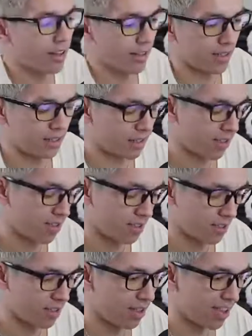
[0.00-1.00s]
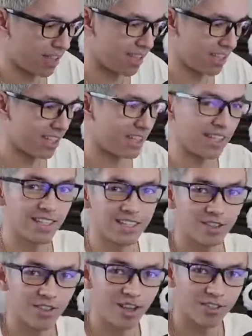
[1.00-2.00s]
it
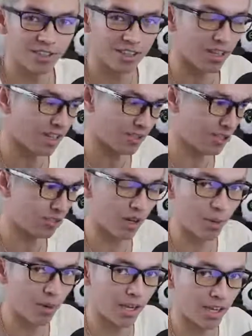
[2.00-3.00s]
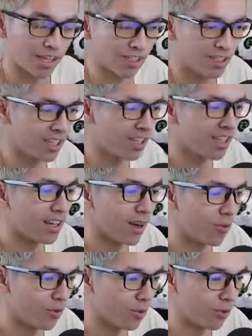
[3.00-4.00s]
is a lot, just not just straight paid ads
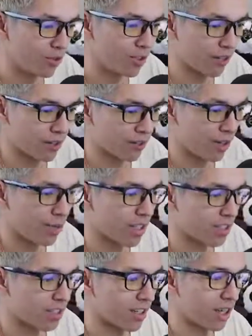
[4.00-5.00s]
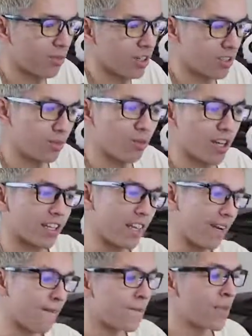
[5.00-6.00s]
from cold traffic right away. That's not how we launch a brand.
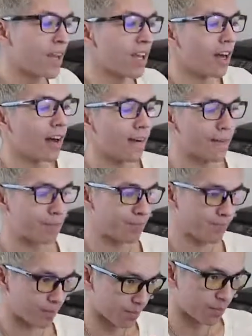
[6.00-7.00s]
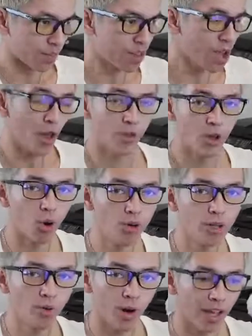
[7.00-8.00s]
Now, the
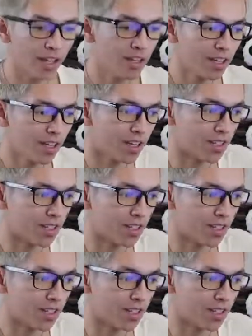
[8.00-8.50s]
only way